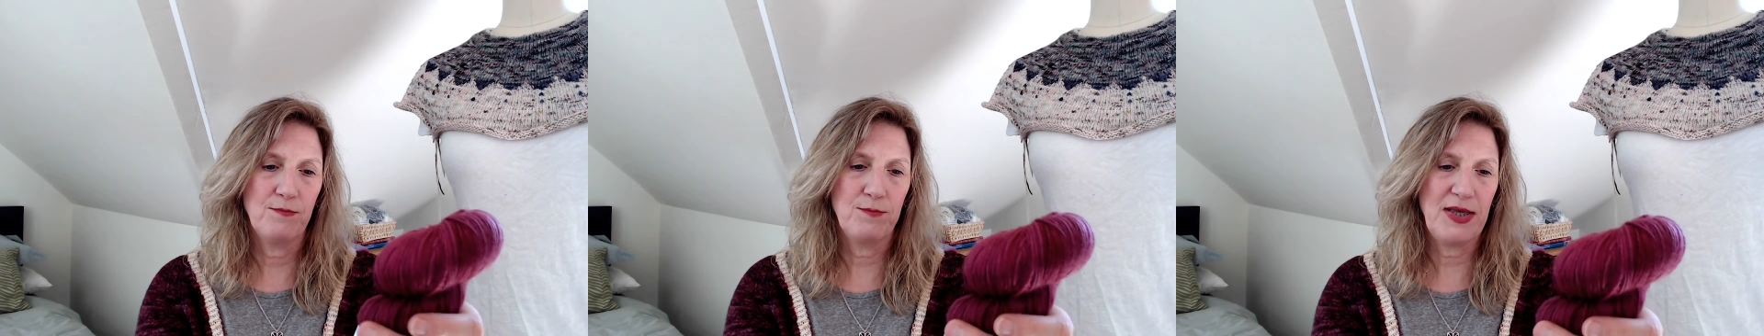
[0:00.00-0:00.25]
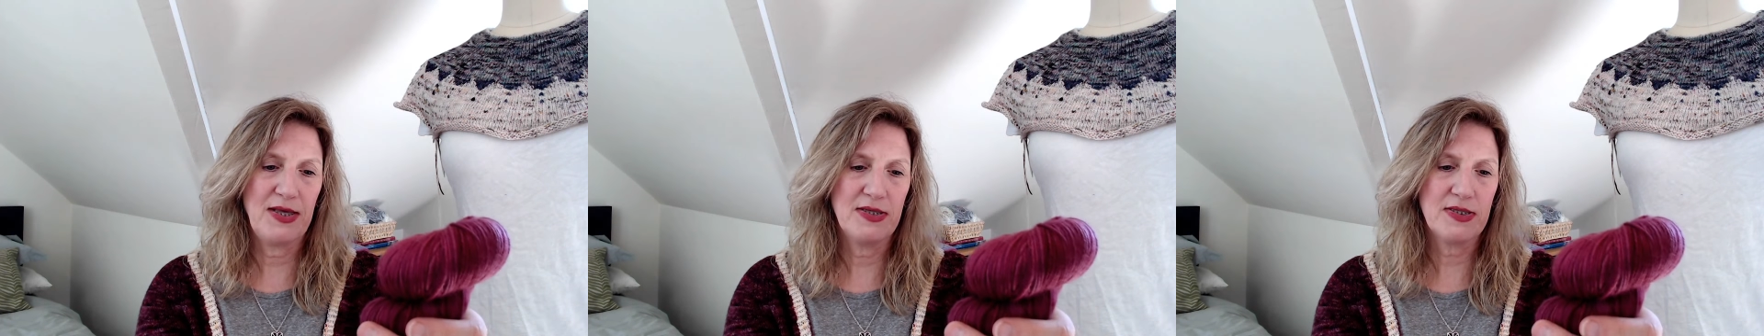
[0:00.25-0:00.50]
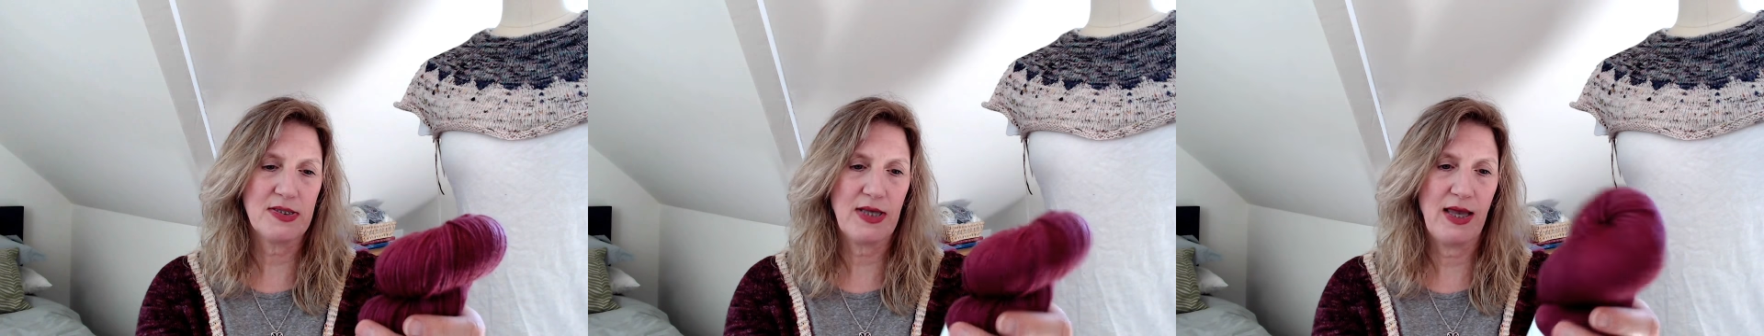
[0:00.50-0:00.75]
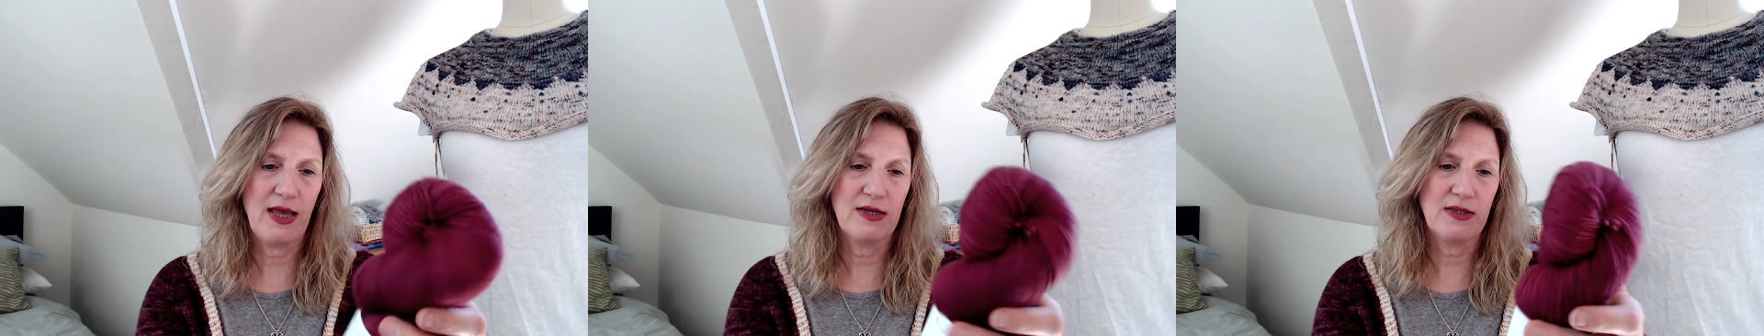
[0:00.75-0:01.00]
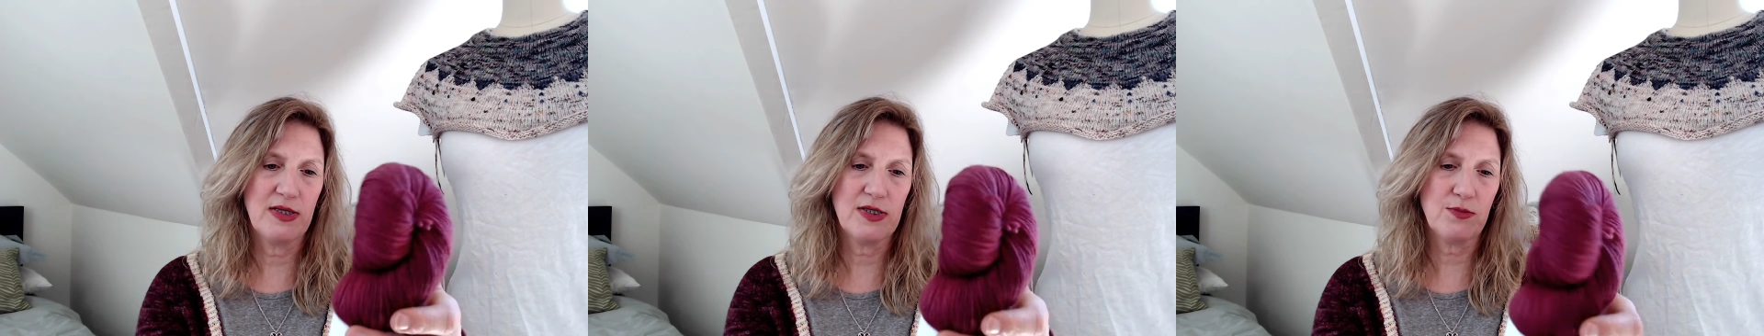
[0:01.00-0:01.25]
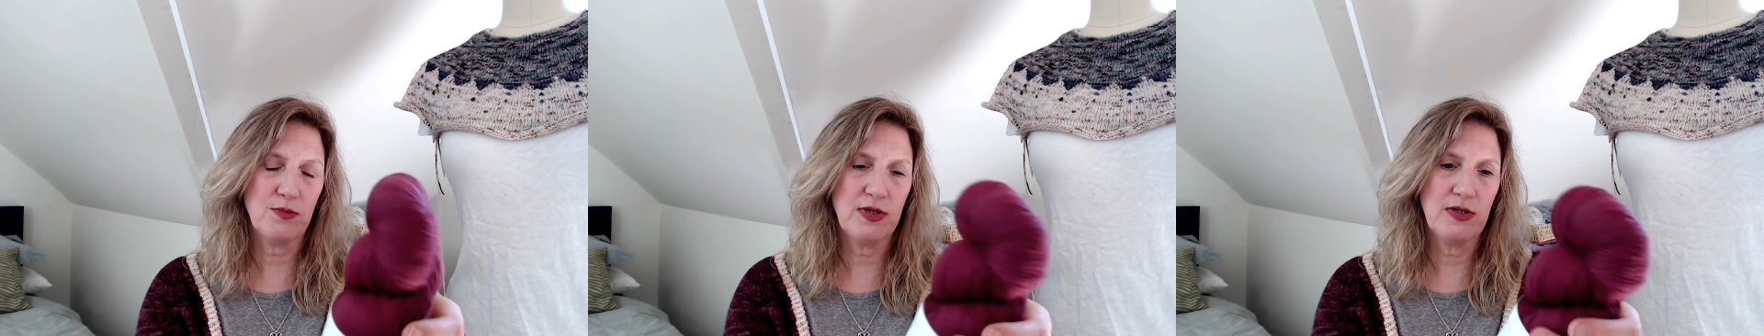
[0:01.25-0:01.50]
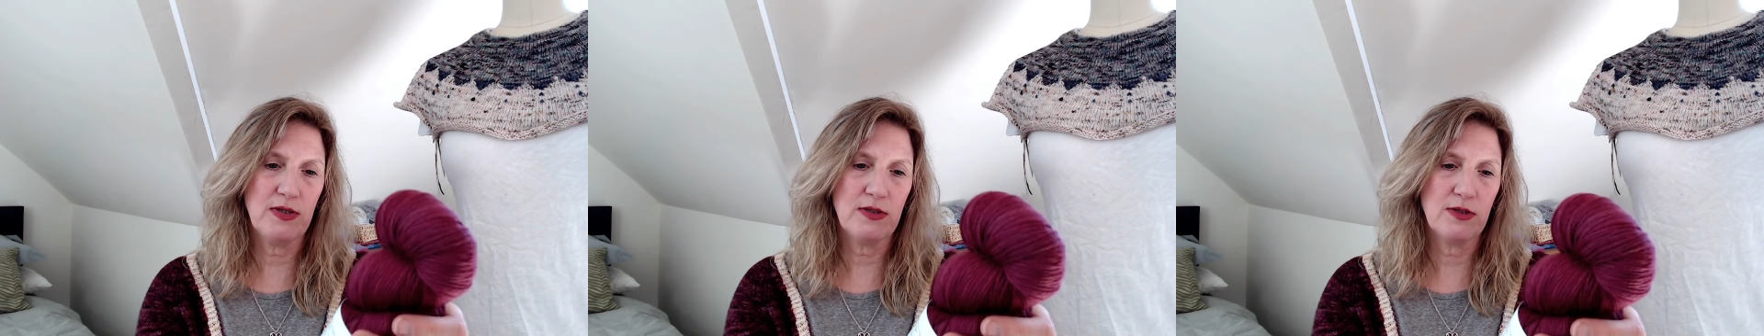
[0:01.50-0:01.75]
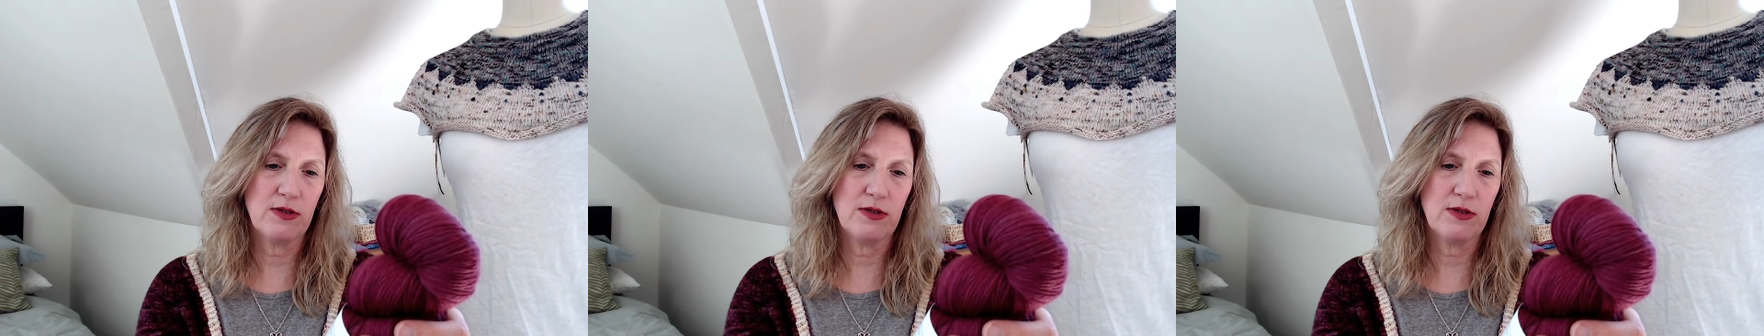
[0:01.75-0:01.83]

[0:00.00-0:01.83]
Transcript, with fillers: base. And this one,